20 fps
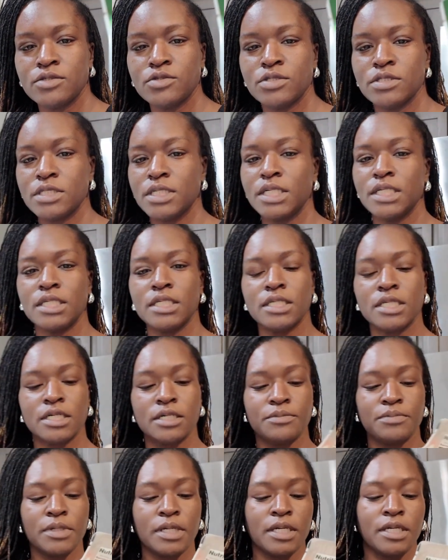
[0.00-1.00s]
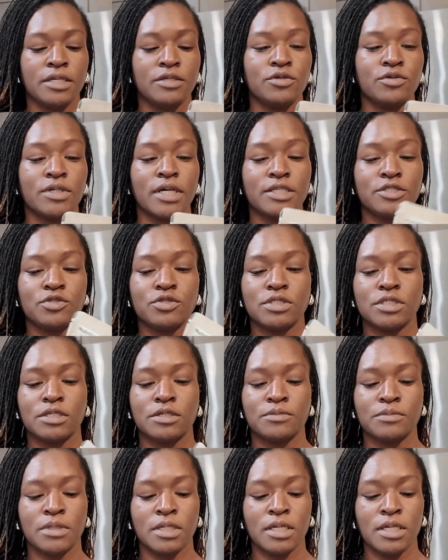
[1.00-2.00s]
You just heat it up and you got you
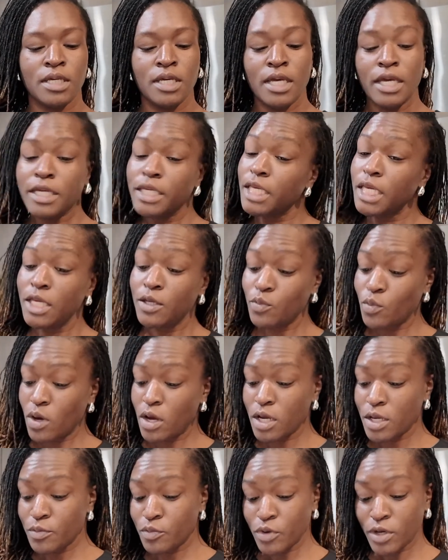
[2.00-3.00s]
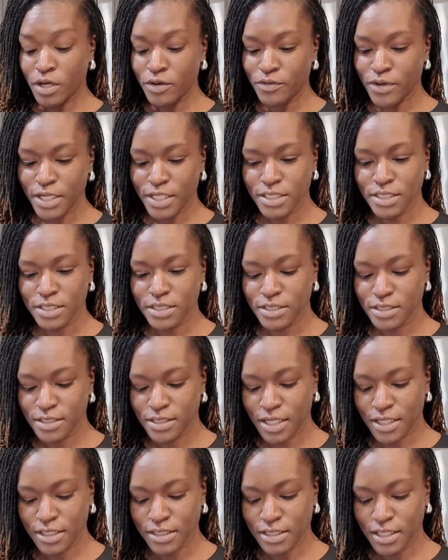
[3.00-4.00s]
some quinoa and brown rice in
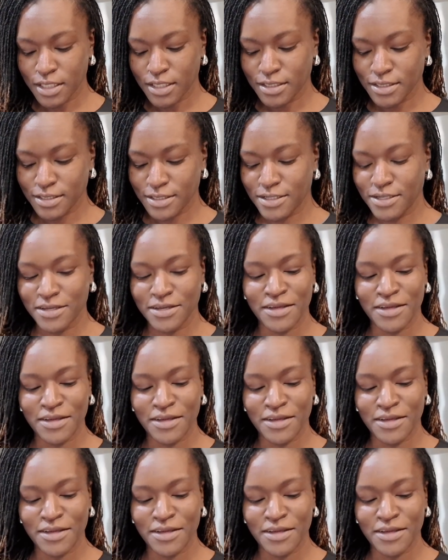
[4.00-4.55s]
90 seconds.